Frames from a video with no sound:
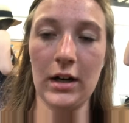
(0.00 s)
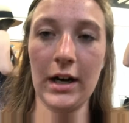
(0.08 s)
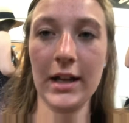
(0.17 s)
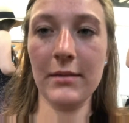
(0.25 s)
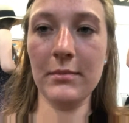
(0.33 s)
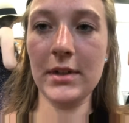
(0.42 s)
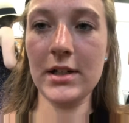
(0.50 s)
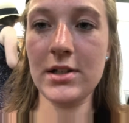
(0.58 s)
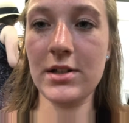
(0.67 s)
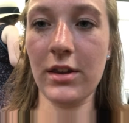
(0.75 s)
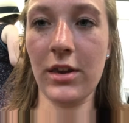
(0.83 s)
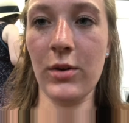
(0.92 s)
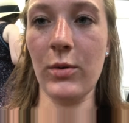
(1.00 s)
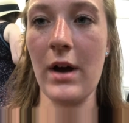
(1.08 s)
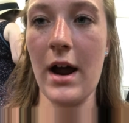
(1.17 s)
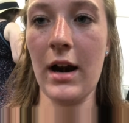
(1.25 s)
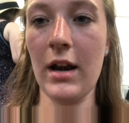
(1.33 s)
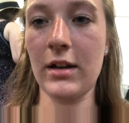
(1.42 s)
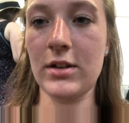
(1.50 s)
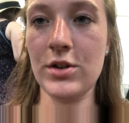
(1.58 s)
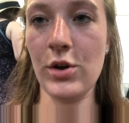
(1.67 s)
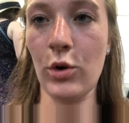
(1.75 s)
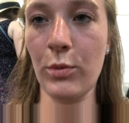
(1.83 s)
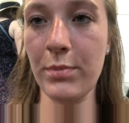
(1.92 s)
I miss you, Alex,
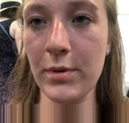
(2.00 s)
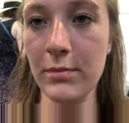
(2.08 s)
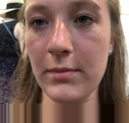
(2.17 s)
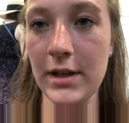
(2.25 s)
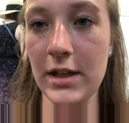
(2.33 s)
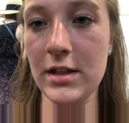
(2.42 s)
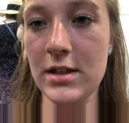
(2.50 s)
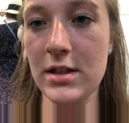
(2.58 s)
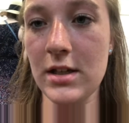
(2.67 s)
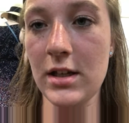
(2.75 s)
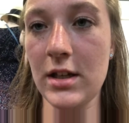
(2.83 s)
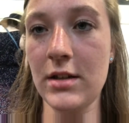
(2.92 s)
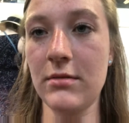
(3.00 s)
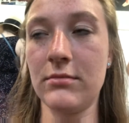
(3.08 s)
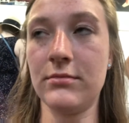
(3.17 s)
Hope, and Missy.